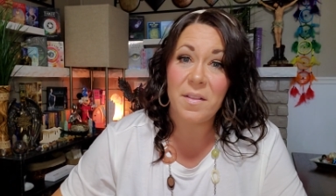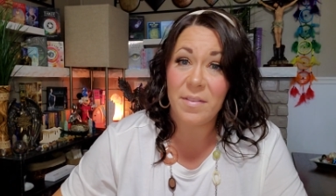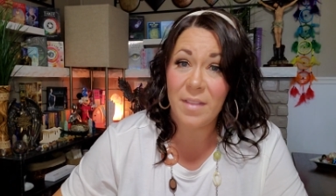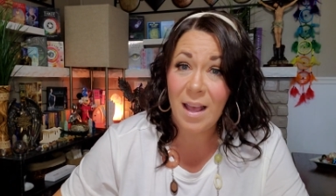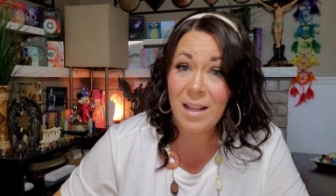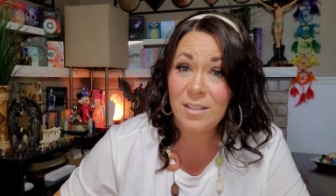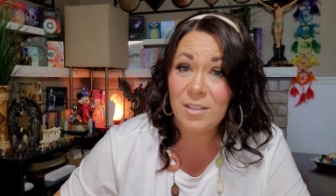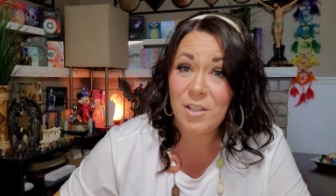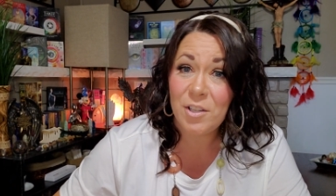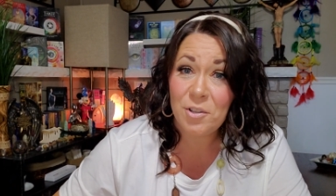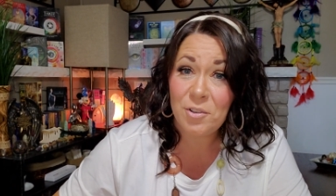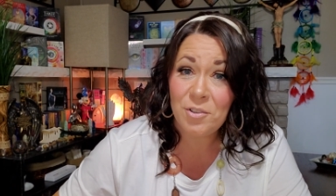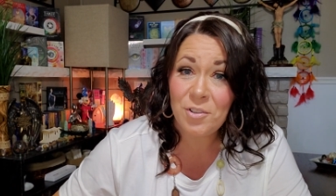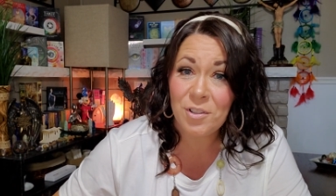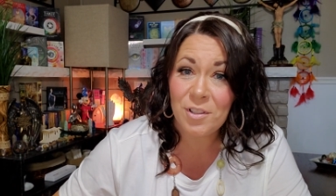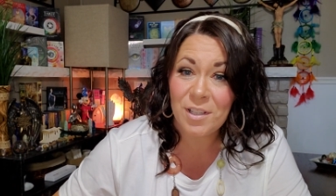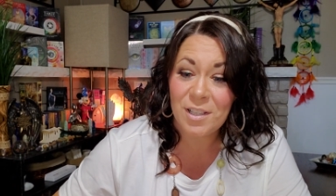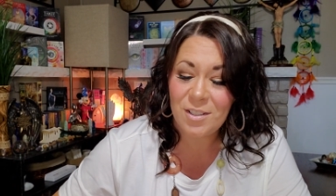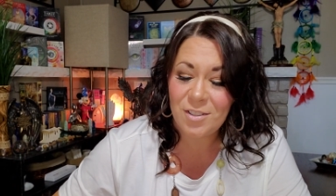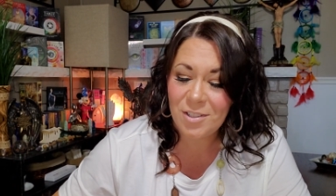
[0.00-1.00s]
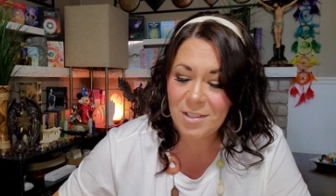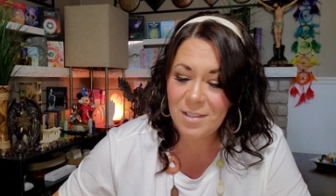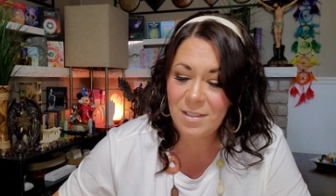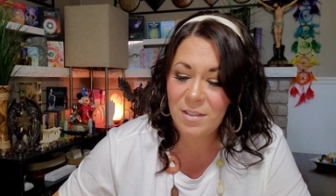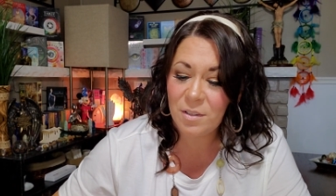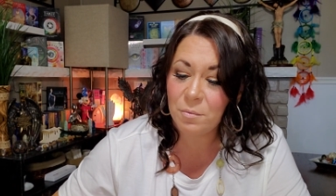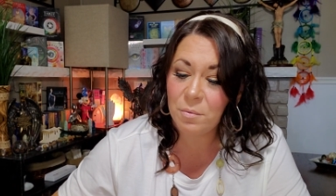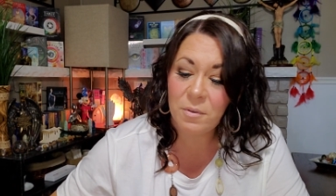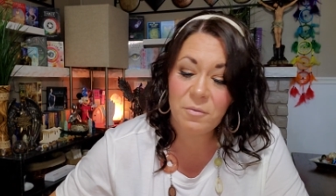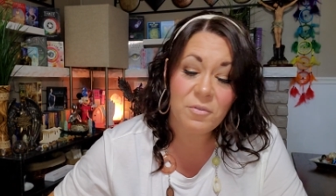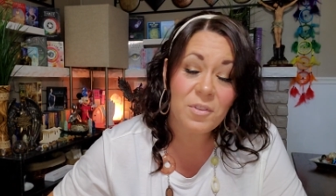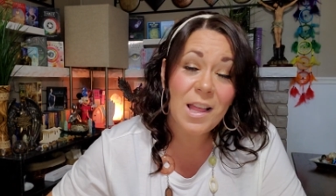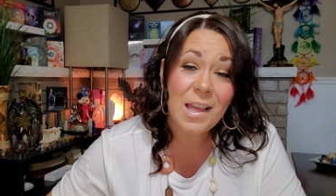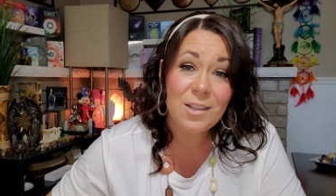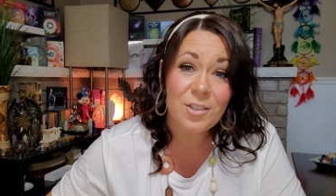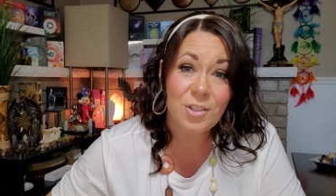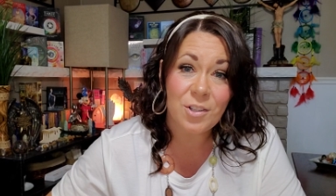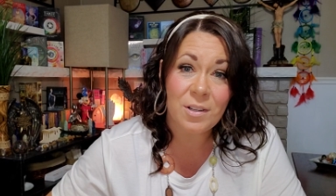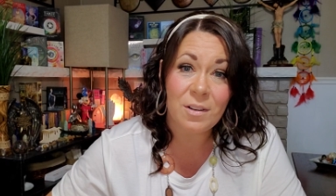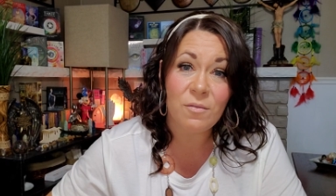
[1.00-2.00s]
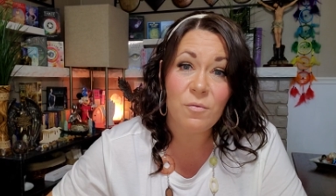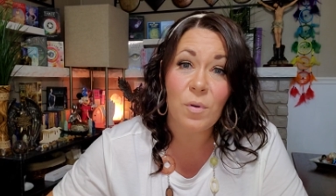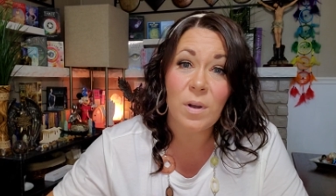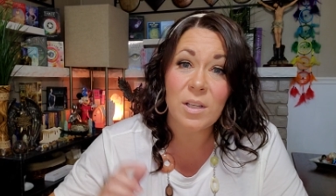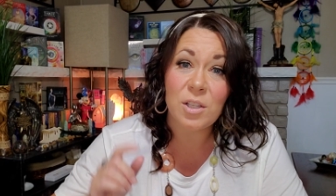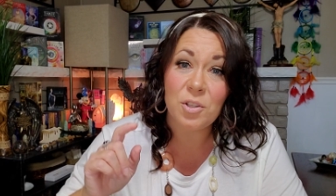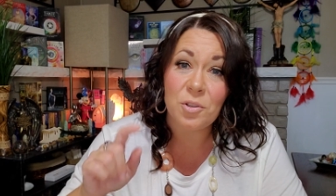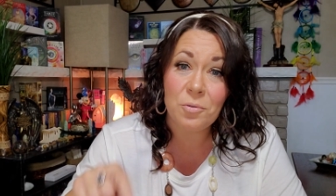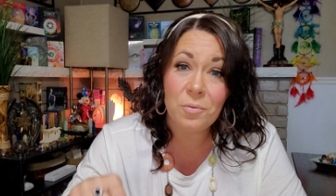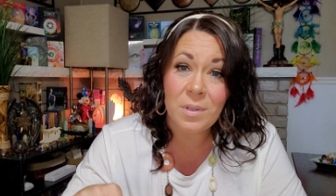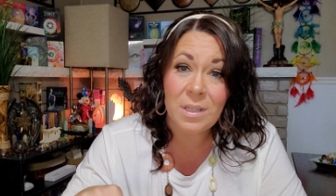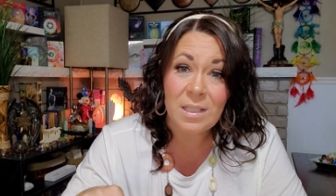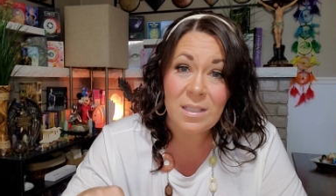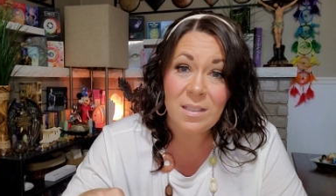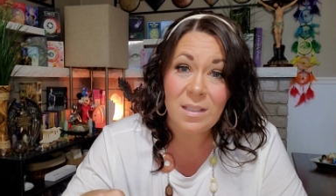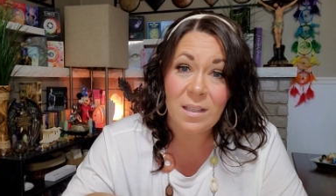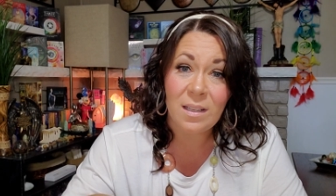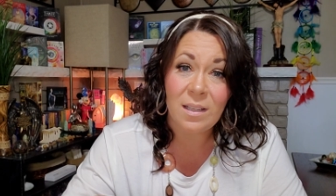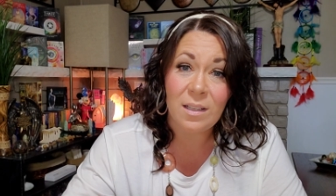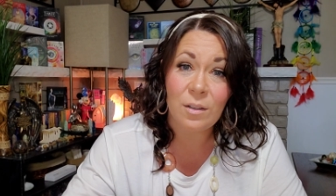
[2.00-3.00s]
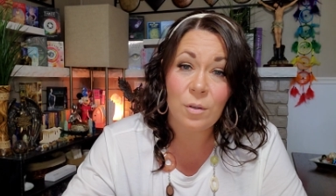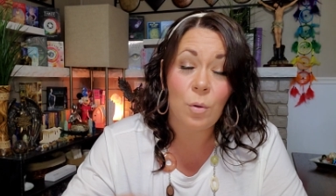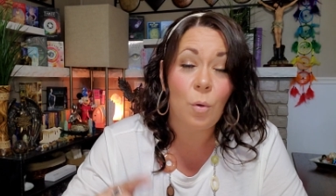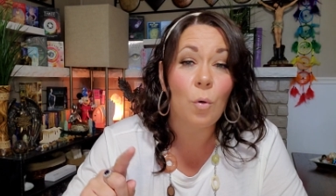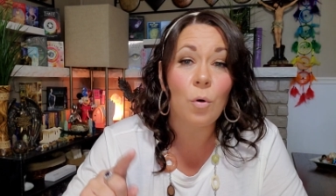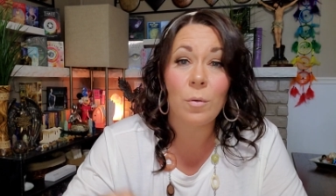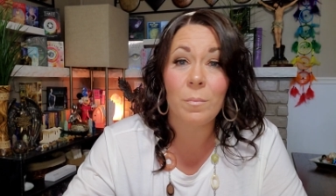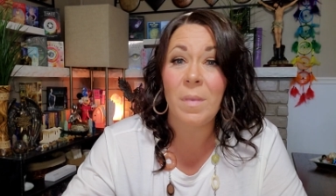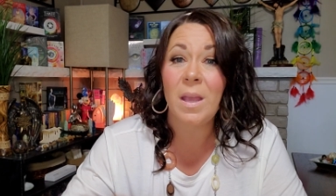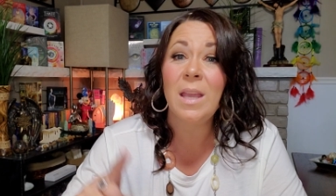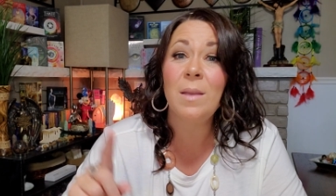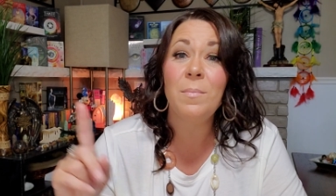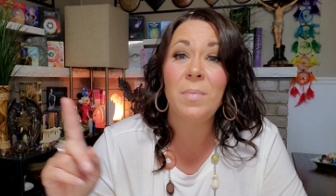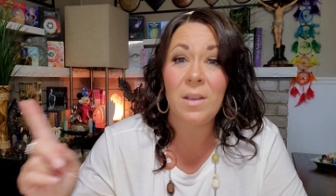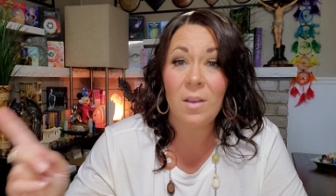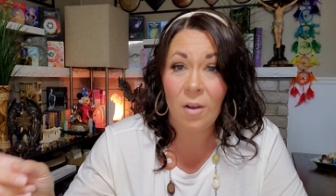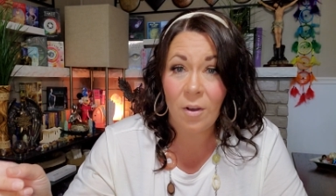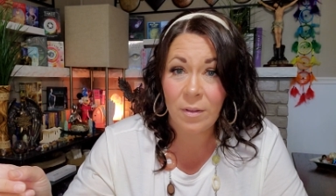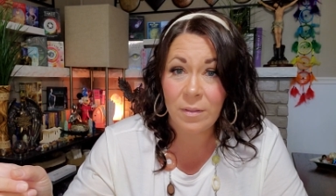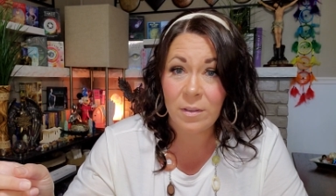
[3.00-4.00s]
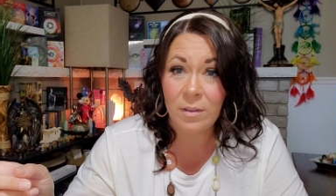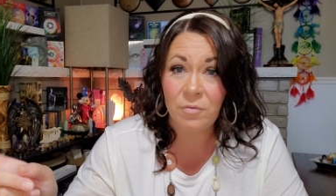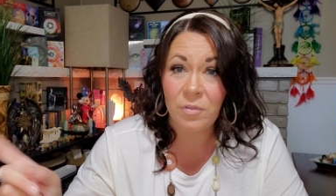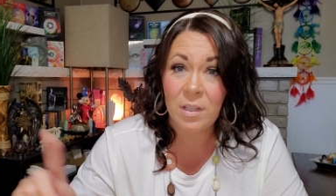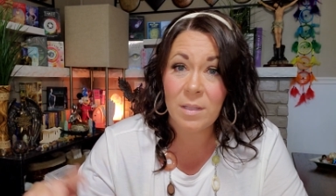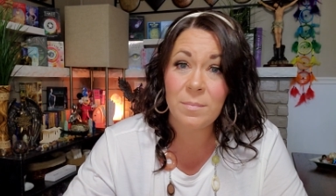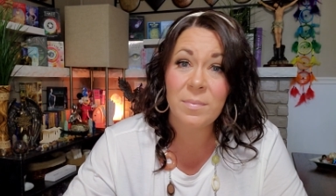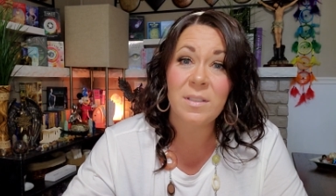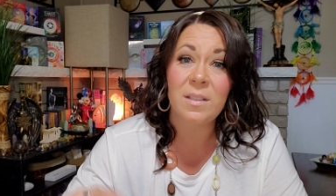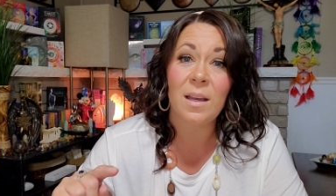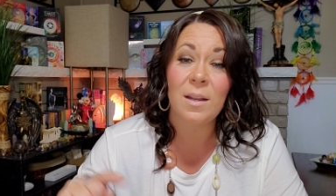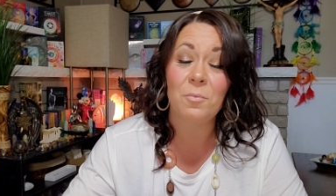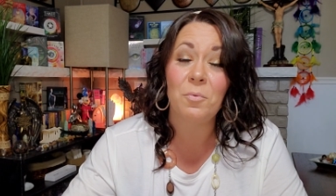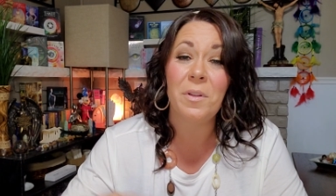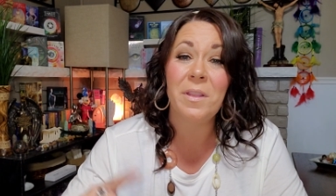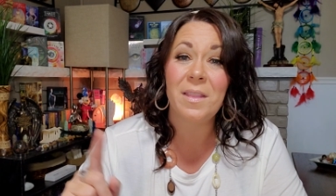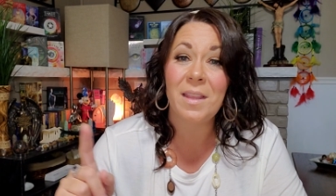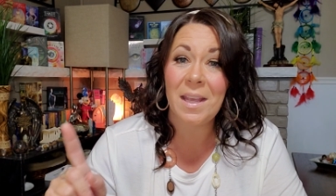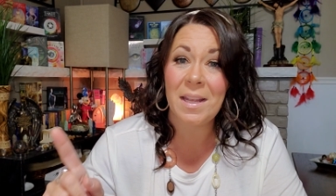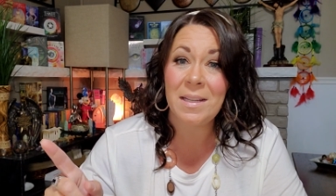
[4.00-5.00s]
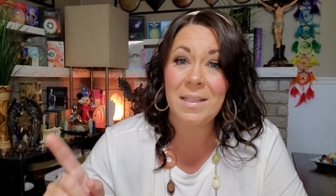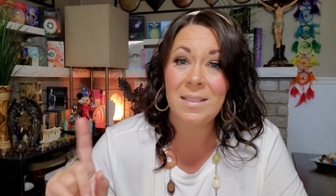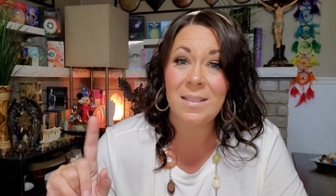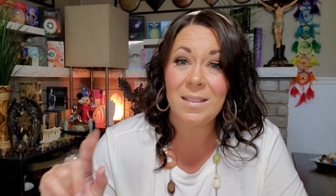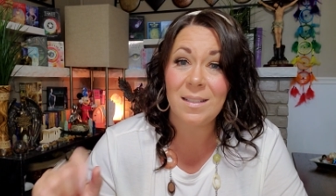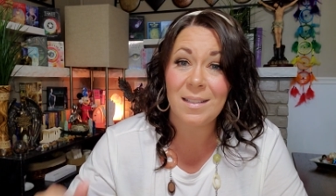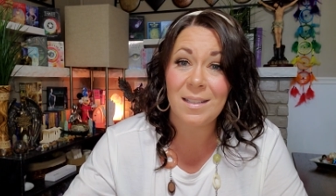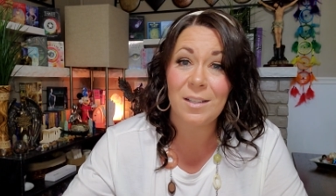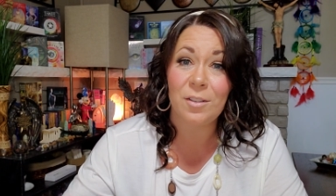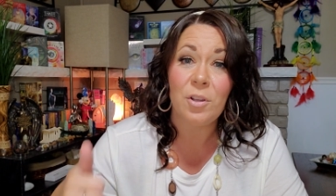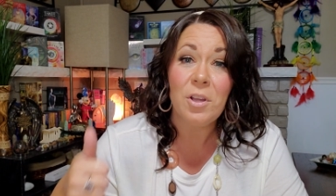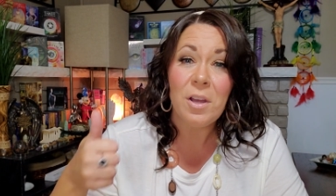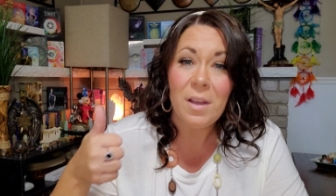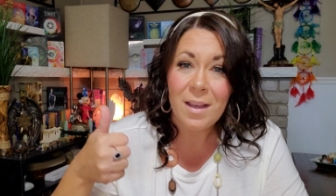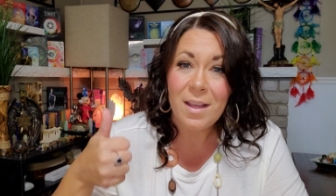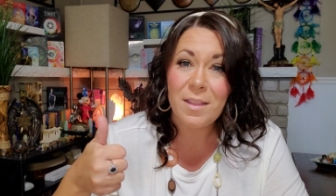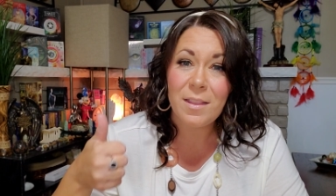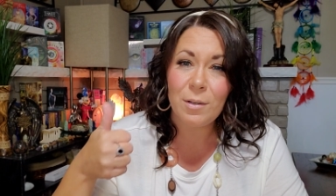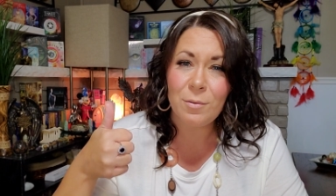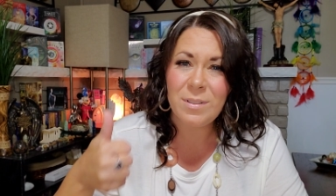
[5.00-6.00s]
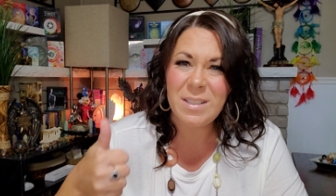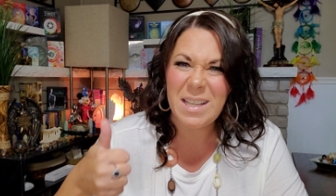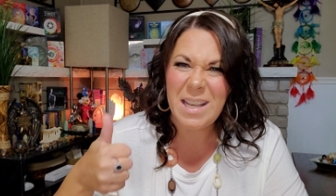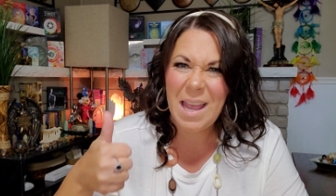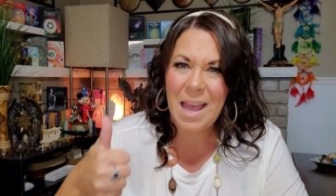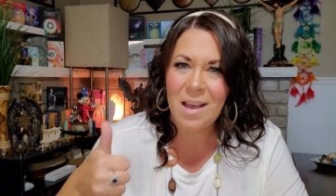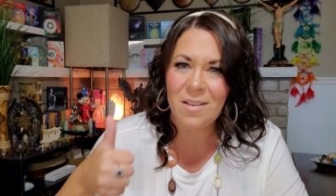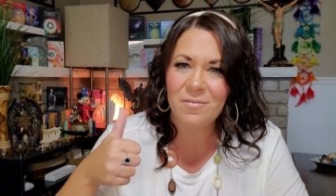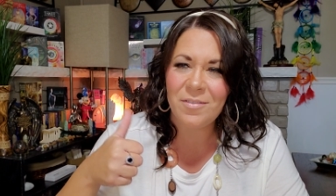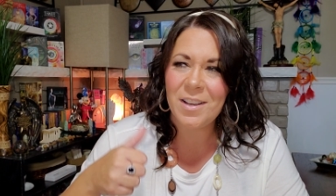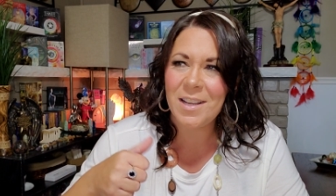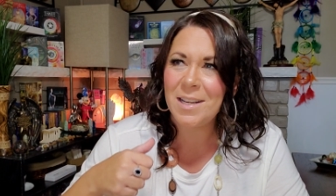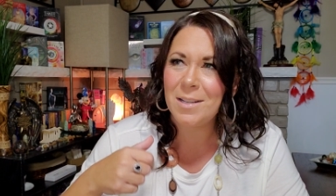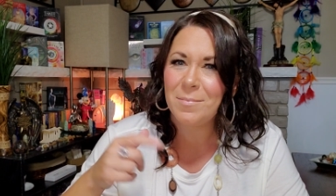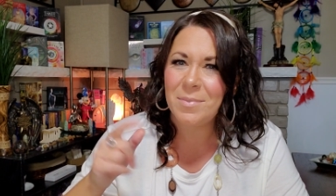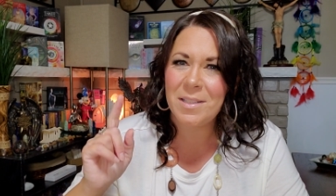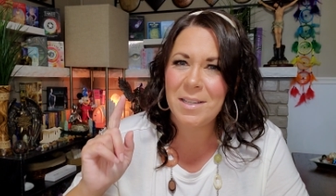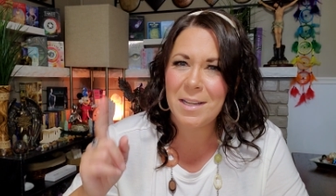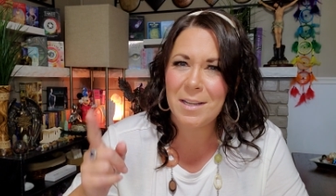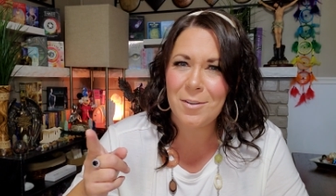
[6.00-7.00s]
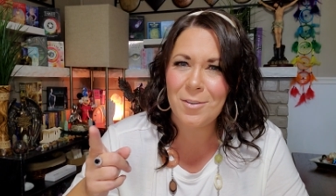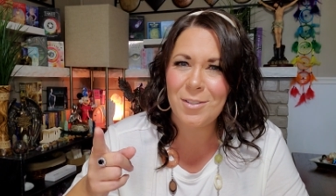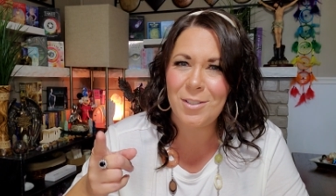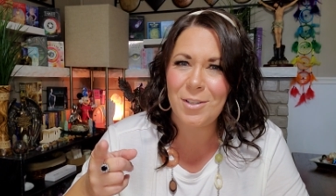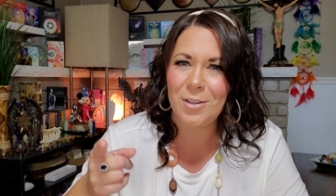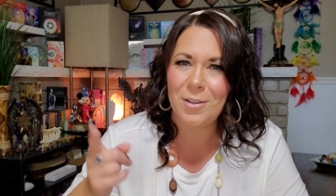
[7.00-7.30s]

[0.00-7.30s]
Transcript: that's usually just a reflection of what you need to heal, or maybe on the flip side, what they need to heal. There was a cat fight upstairs,